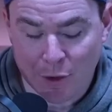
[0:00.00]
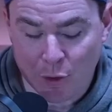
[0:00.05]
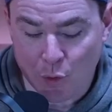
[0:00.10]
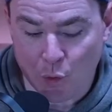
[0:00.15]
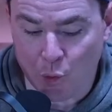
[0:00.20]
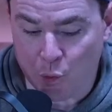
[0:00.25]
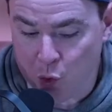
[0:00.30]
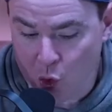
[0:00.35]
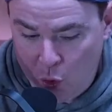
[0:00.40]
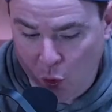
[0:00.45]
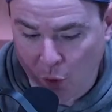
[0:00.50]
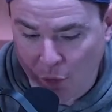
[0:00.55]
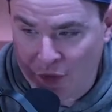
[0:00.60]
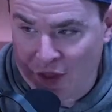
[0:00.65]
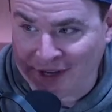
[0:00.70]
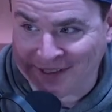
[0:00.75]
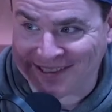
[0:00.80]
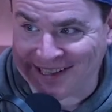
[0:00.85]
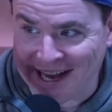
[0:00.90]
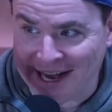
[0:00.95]
ruled
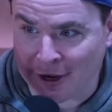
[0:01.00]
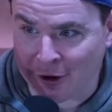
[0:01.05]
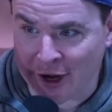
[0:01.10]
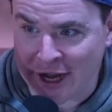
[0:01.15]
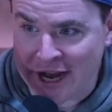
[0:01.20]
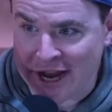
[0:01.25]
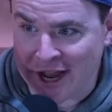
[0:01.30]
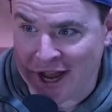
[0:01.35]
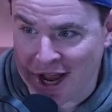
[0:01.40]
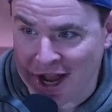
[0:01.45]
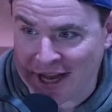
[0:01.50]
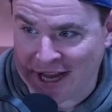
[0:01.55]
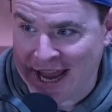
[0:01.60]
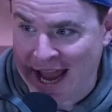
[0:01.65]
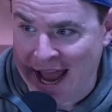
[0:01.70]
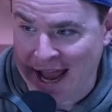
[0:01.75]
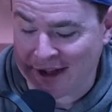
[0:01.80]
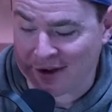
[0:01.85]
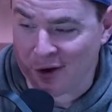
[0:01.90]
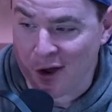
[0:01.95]
this area
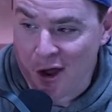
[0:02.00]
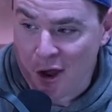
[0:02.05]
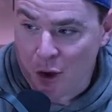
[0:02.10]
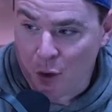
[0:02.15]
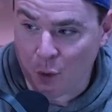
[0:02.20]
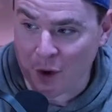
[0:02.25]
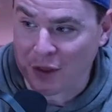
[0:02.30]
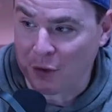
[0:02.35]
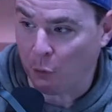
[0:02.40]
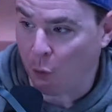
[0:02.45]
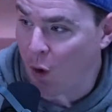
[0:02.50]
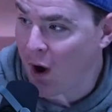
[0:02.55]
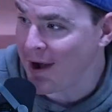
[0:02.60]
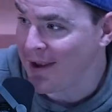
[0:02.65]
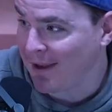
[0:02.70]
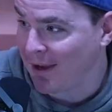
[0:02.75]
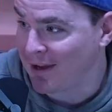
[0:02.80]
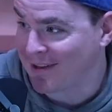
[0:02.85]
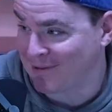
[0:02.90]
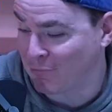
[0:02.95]
again, with one,
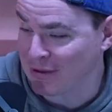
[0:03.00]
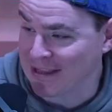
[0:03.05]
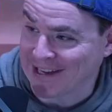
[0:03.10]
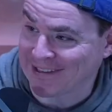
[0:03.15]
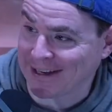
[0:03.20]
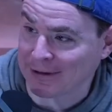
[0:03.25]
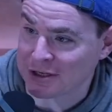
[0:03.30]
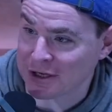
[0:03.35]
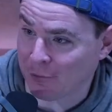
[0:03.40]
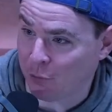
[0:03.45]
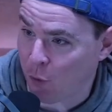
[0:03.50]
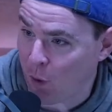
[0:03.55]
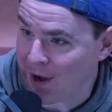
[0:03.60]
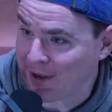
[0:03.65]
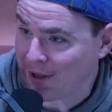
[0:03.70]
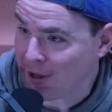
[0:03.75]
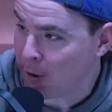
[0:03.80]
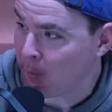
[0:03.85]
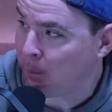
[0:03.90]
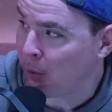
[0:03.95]
with the exception of one
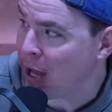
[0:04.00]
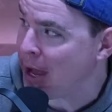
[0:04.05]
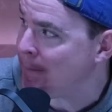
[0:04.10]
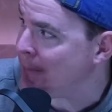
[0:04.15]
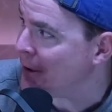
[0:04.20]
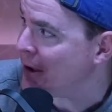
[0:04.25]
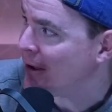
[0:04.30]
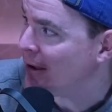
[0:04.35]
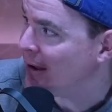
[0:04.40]
little blip,